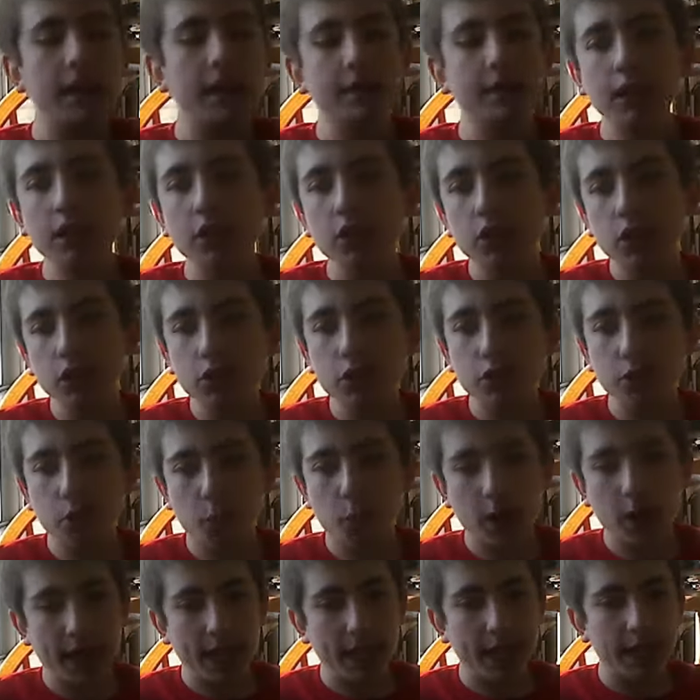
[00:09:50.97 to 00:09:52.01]
say you could
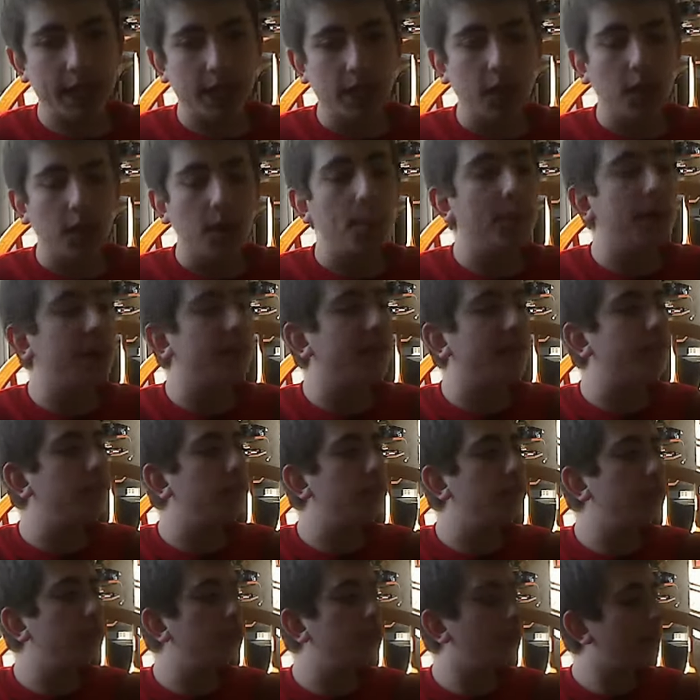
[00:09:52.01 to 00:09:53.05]
wait. But if
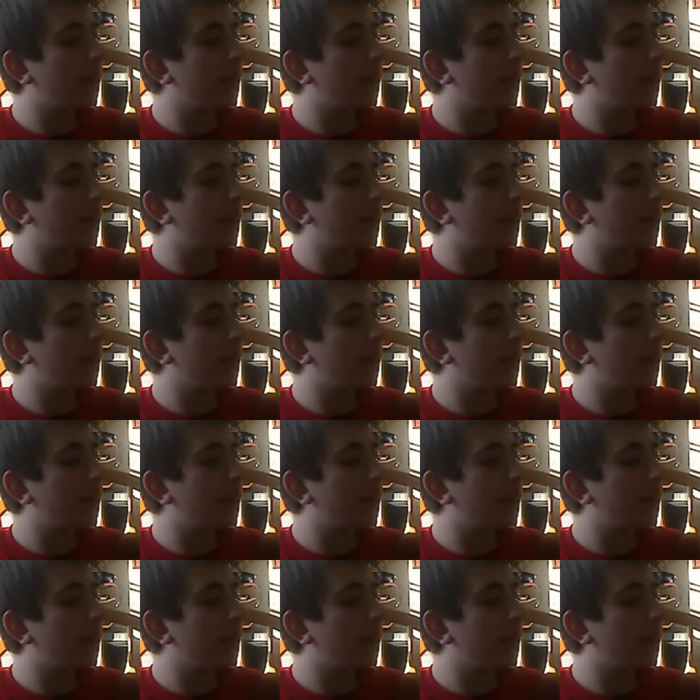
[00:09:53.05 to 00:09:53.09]
you